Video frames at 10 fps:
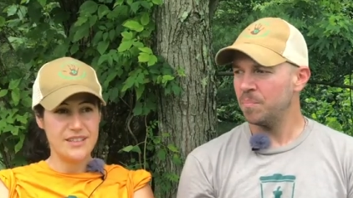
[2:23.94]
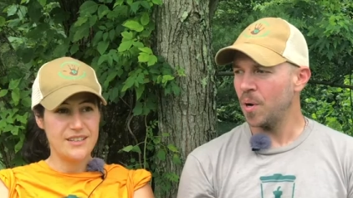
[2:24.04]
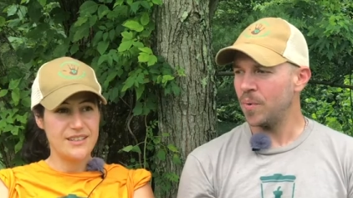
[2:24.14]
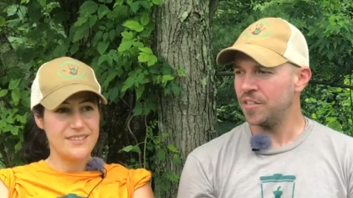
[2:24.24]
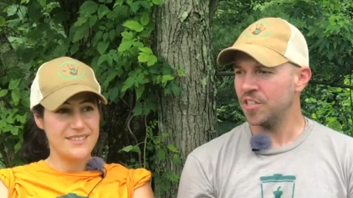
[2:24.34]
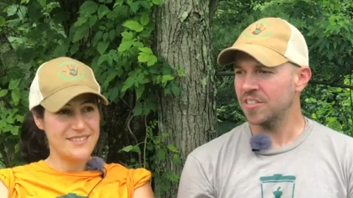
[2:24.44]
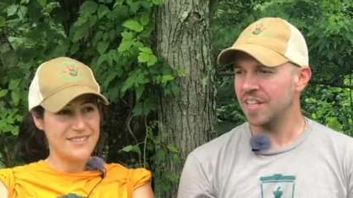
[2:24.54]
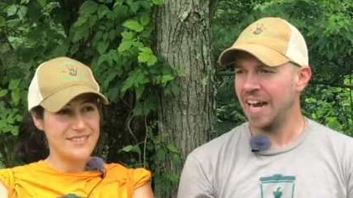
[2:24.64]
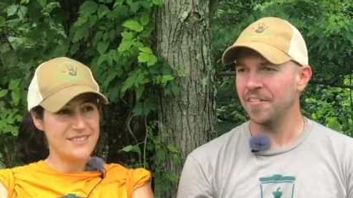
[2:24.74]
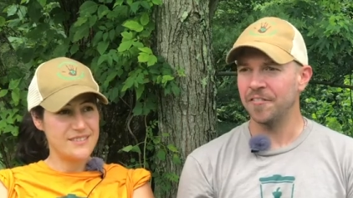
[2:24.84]
Speaker 1: But we just
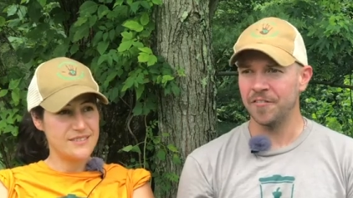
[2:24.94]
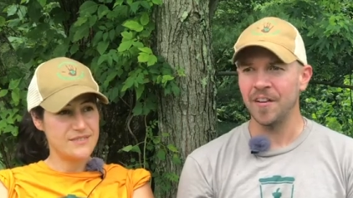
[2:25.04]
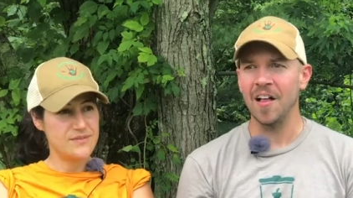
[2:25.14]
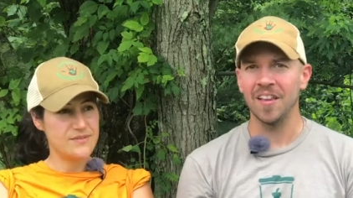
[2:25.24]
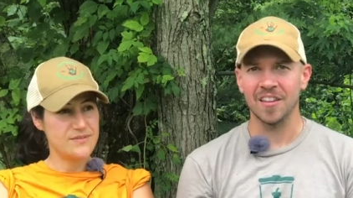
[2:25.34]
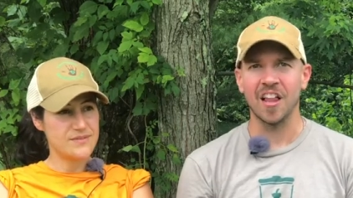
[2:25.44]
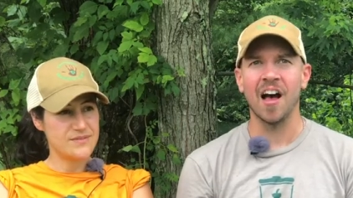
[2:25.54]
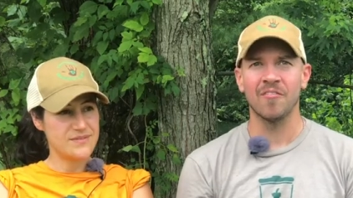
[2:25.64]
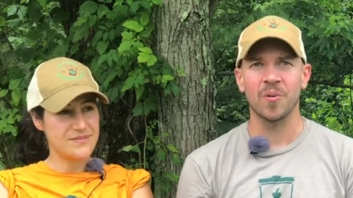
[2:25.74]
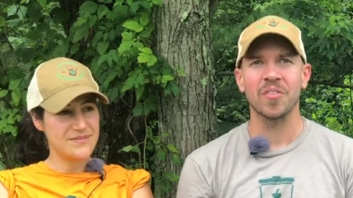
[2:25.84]
kind of fell in
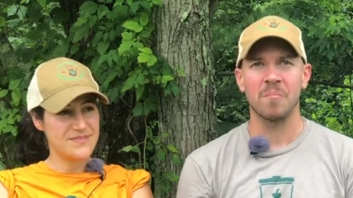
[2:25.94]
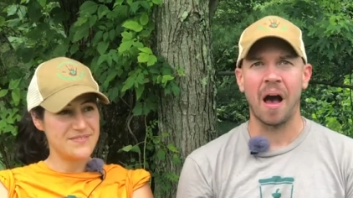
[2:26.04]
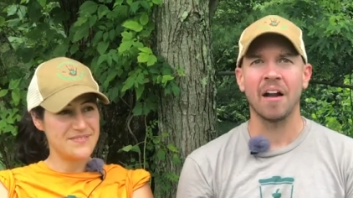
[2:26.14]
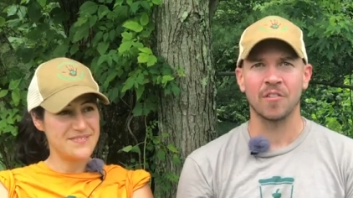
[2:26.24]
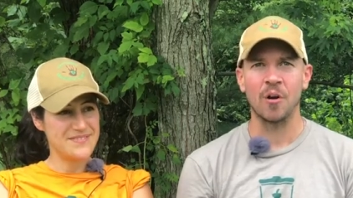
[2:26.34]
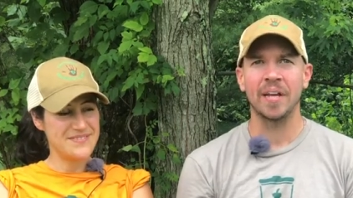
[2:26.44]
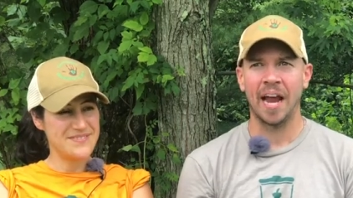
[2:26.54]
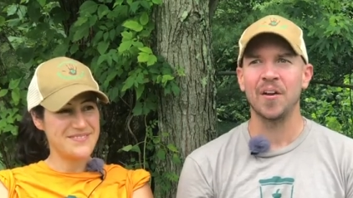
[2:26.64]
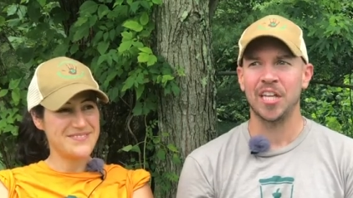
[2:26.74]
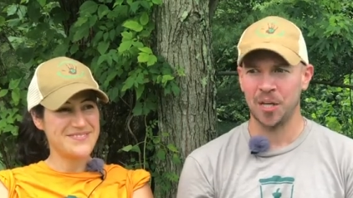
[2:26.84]
love with the Monroe
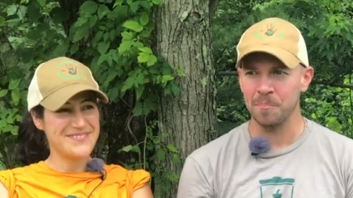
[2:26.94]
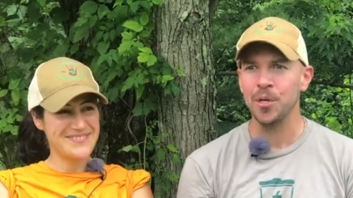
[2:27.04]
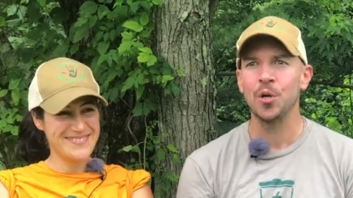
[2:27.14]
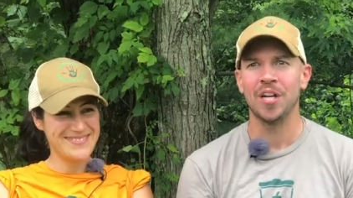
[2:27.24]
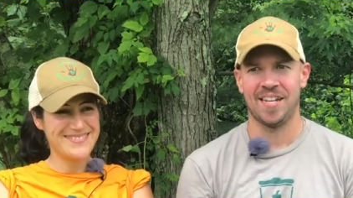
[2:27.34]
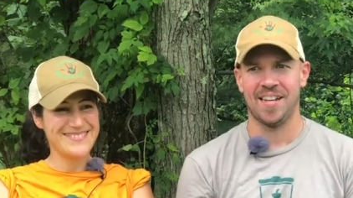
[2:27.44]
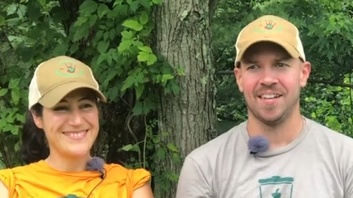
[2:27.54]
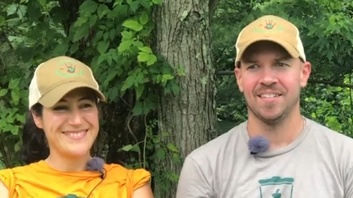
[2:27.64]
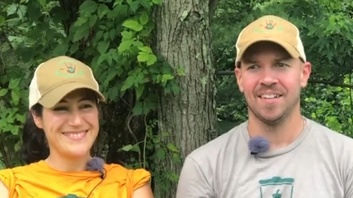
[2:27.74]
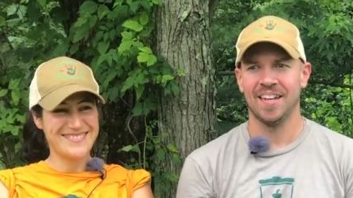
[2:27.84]
County
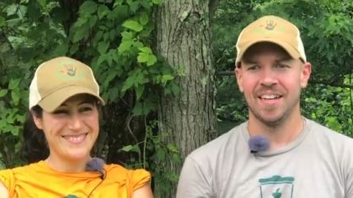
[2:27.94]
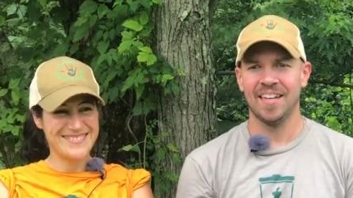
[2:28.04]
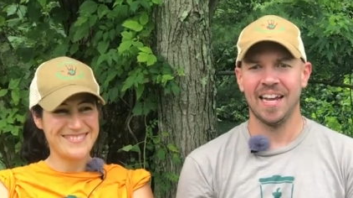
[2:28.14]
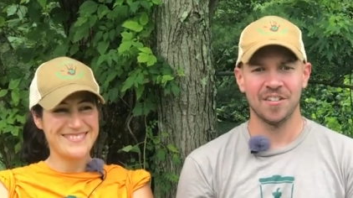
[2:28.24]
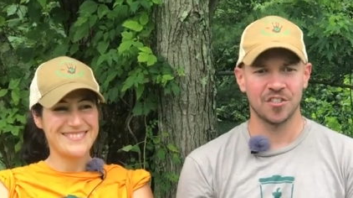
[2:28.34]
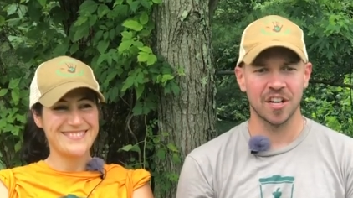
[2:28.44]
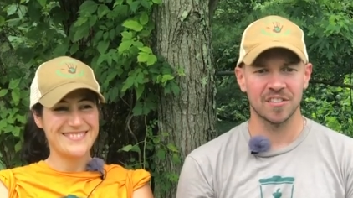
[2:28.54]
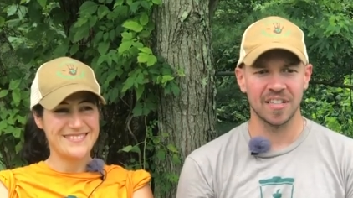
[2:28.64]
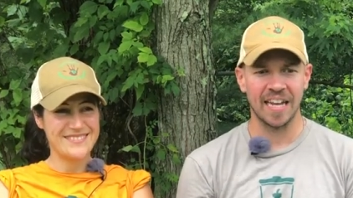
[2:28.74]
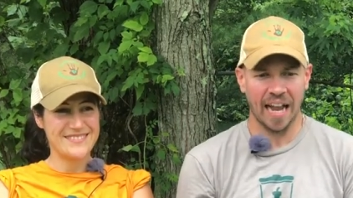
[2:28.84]
community and
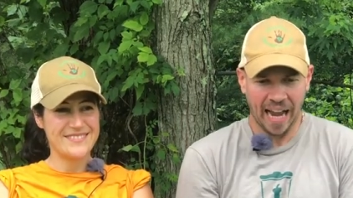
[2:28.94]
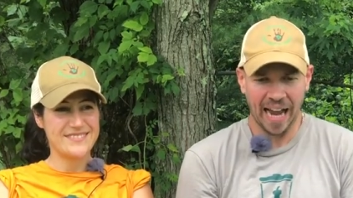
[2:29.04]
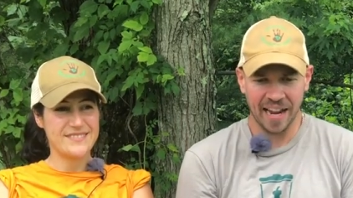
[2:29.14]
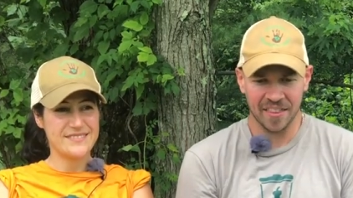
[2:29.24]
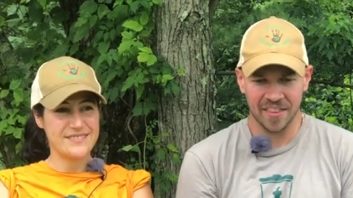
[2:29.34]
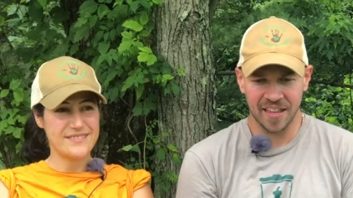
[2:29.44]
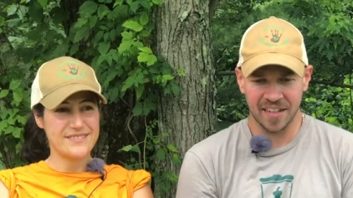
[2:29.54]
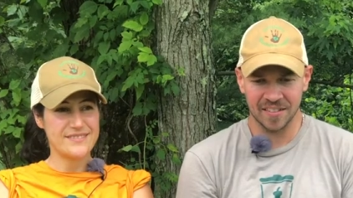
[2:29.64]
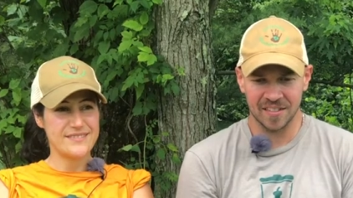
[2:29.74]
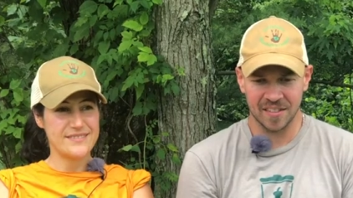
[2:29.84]
just, it had
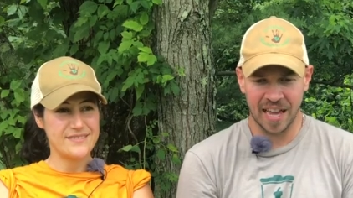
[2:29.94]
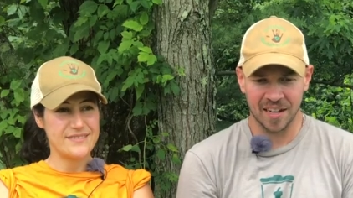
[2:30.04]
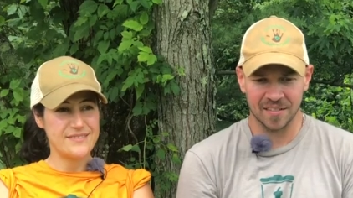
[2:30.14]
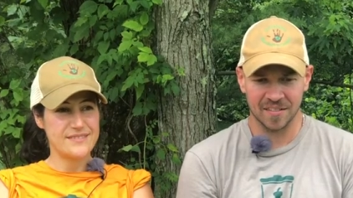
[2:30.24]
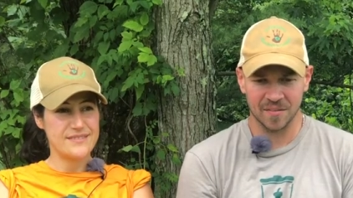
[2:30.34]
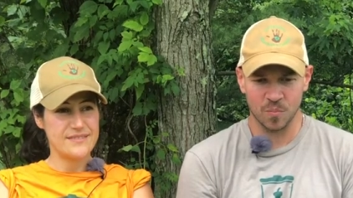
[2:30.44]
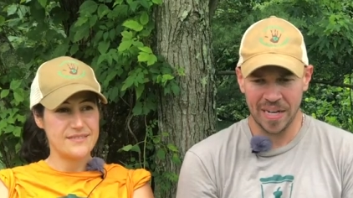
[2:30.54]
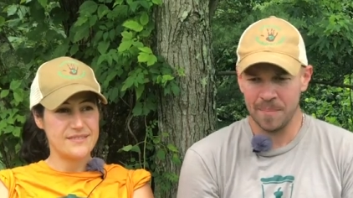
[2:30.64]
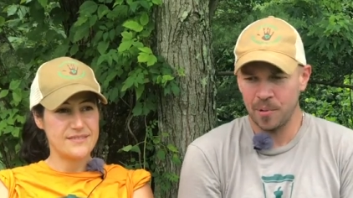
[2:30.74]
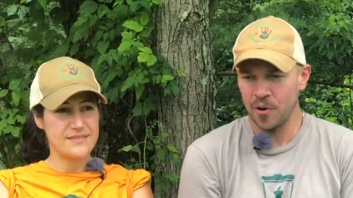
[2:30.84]
things that we
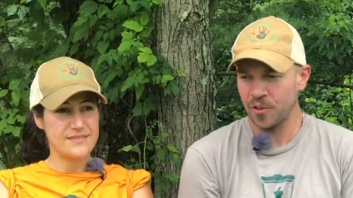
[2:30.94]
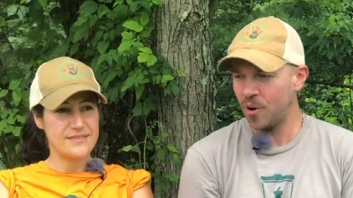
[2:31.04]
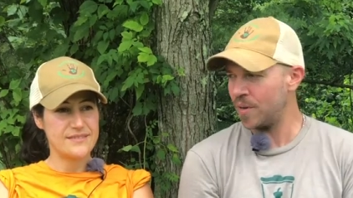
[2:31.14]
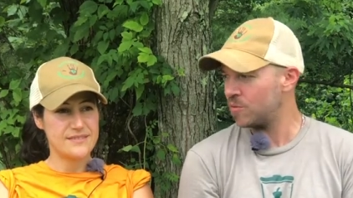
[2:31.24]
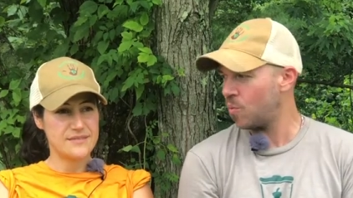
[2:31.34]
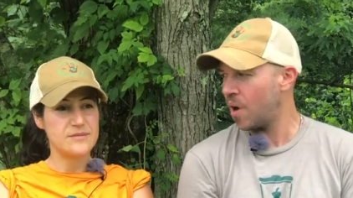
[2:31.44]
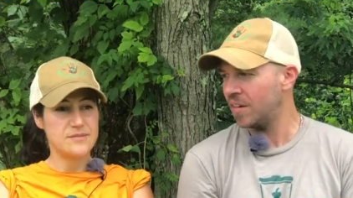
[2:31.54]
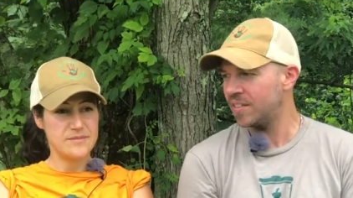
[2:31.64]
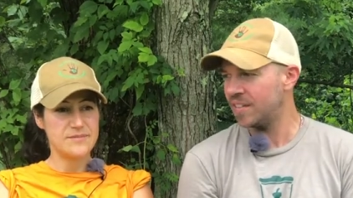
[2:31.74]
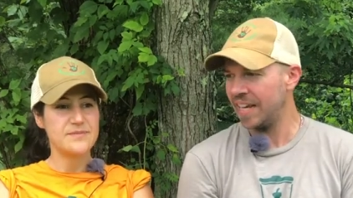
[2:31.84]
had both always
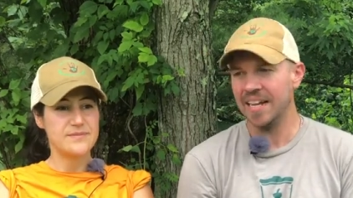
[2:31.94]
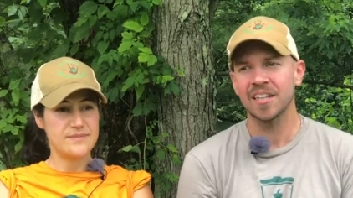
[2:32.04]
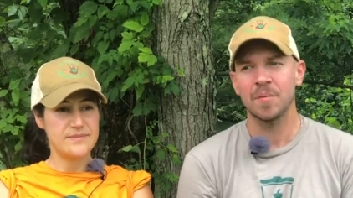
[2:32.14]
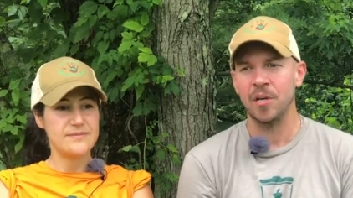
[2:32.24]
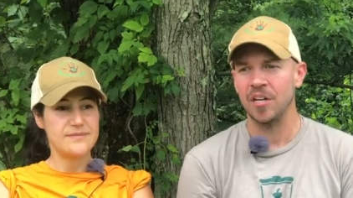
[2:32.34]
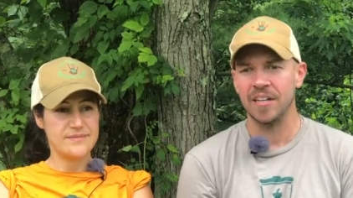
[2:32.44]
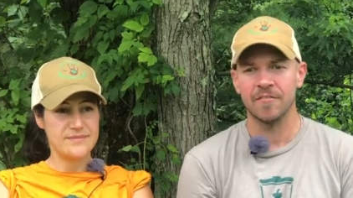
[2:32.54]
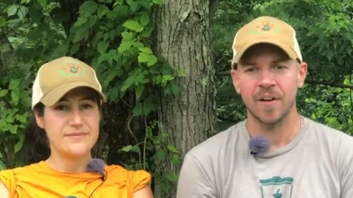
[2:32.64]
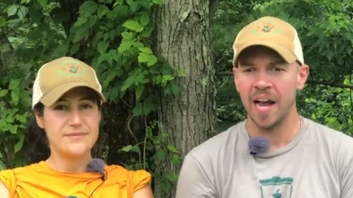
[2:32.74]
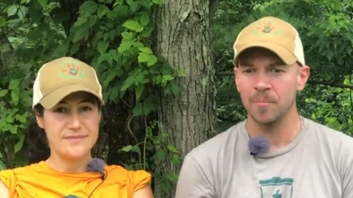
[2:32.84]
wanted in a community
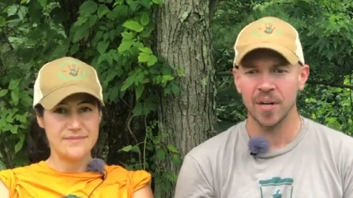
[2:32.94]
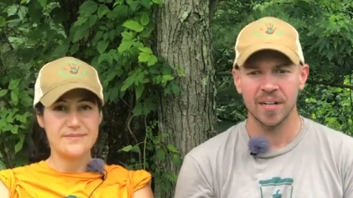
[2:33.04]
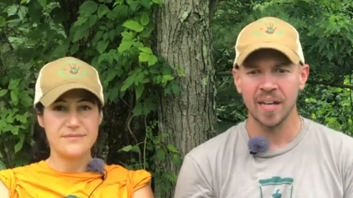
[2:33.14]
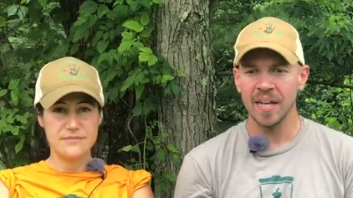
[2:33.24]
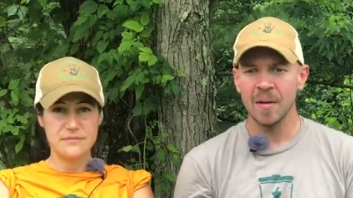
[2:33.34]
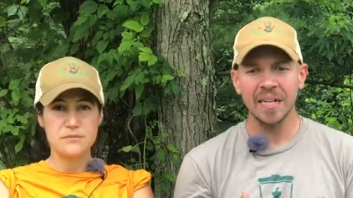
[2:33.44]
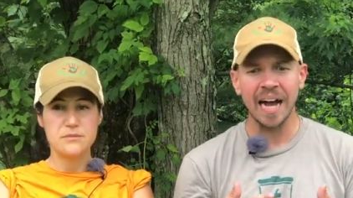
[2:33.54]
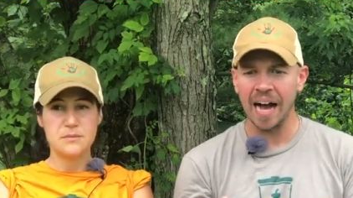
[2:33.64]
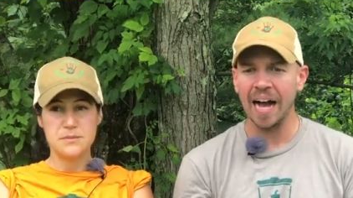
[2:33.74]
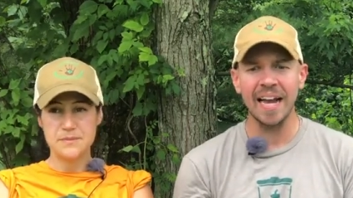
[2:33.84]
vibrant,
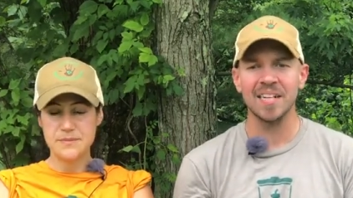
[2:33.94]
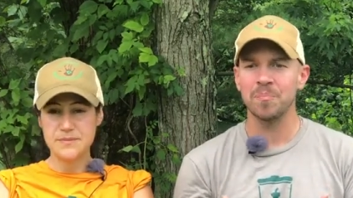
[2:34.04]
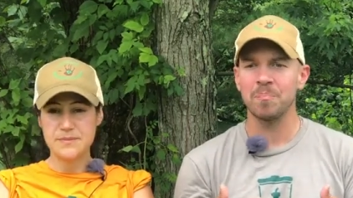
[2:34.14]
kind